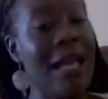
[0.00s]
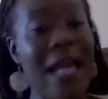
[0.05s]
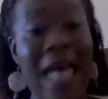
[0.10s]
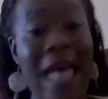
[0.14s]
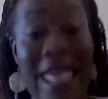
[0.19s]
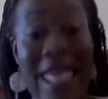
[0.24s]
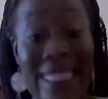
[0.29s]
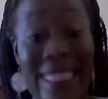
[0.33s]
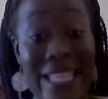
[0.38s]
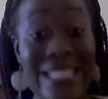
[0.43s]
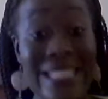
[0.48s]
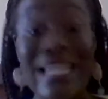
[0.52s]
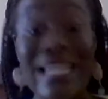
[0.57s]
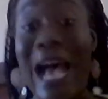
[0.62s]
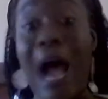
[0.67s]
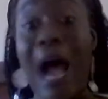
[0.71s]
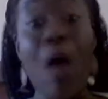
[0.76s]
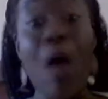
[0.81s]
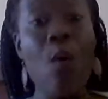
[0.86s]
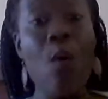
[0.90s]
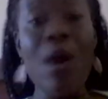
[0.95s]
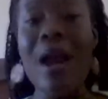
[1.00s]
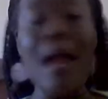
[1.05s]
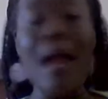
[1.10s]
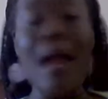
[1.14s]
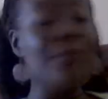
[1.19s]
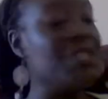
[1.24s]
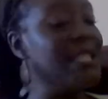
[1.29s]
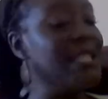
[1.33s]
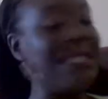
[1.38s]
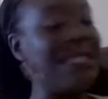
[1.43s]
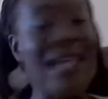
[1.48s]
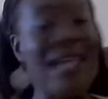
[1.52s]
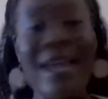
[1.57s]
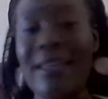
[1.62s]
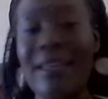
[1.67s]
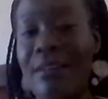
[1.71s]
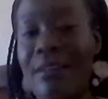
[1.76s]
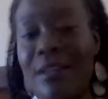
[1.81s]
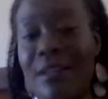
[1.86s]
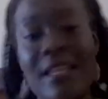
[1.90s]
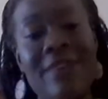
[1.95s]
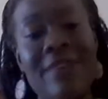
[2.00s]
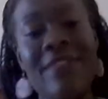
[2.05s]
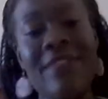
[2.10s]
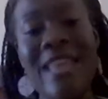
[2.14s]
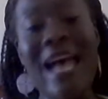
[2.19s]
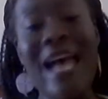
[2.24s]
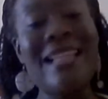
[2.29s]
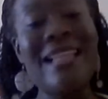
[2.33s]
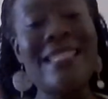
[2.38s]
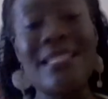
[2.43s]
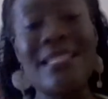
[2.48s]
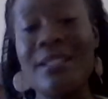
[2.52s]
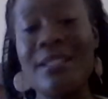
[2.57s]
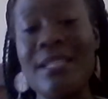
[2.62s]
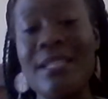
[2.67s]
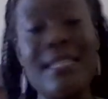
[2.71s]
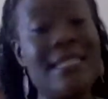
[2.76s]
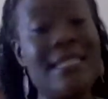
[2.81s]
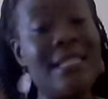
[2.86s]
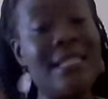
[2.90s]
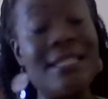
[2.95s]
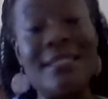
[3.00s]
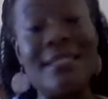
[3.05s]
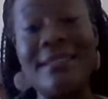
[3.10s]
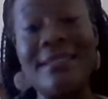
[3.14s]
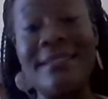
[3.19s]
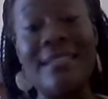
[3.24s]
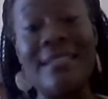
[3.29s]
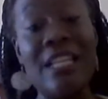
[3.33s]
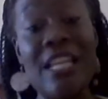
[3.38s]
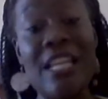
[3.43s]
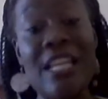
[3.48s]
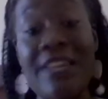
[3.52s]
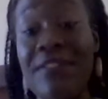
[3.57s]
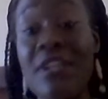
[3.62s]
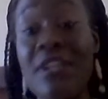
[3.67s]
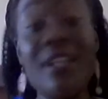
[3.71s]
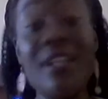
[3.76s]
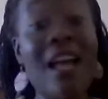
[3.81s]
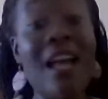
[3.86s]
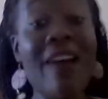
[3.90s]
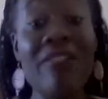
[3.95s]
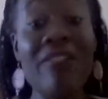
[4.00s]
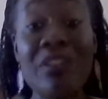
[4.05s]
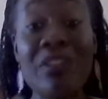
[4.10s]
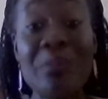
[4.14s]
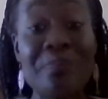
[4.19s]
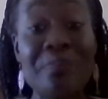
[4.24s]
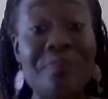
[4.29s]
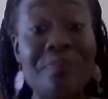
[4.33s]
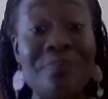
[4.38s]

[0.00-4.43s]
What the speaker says: at this hour, I'm just like, listen, if you love them,